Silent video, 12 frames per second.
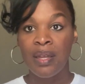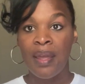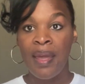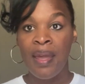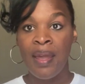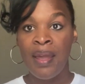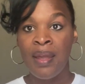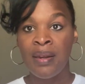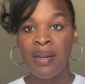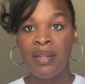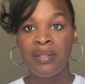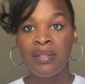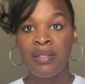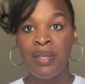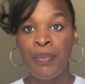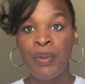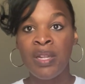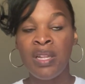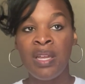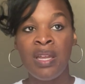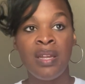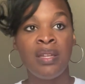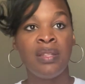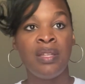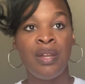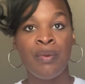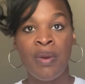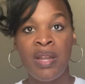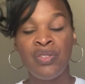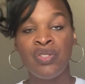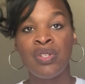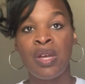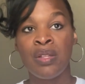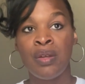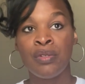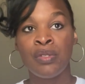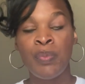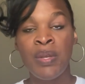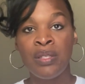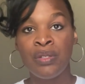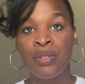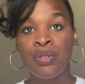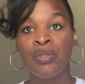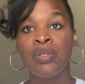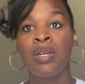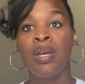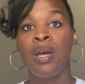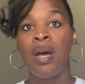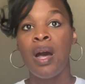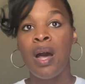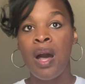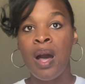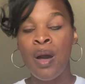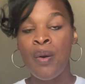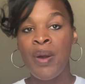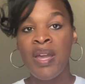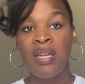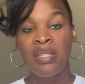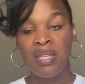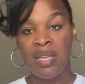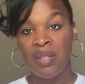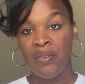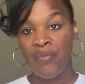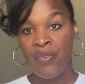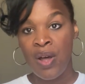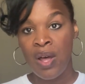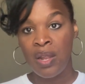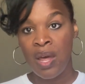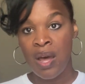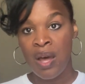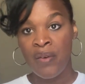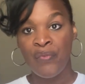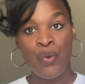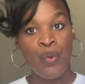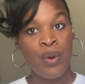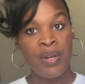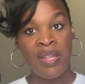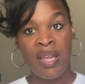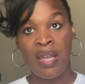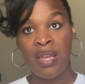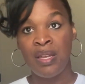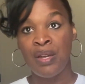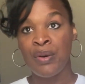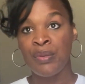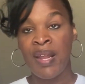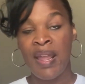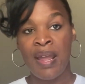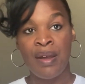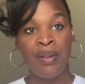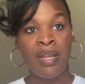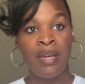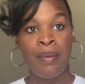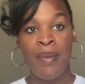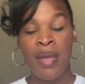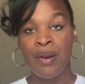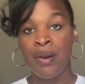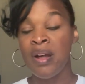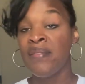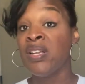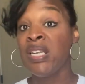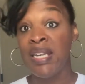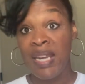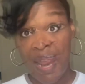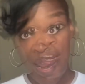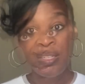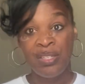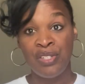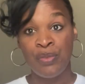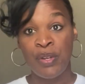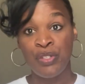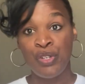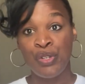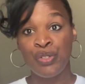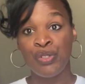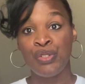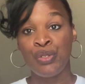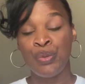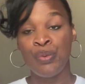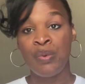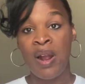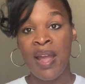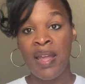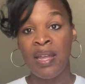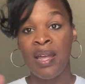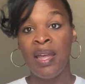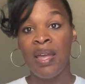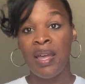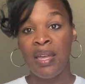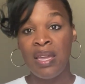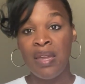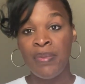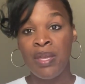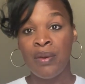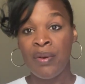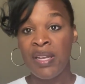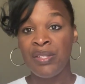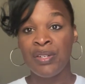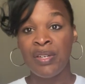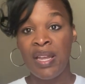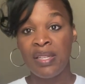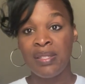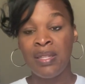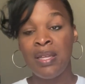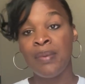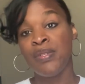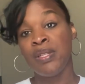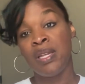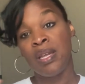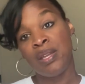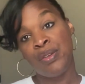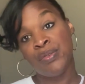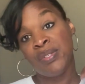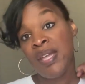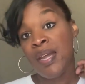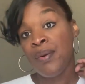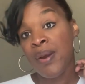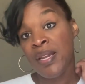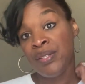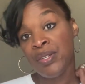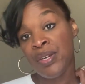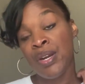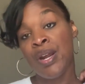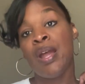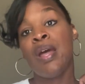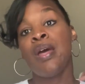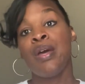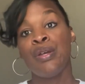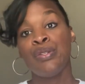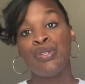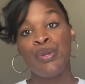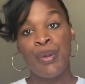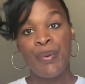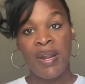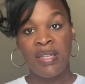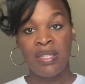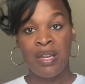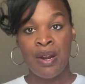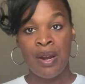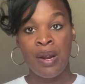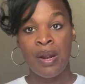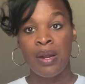and typically the erasers on those pencils always either fall off or they go down in a matter of a day. I try to teach my children to write and keep the eraser next to them so they can use that eraser to erase their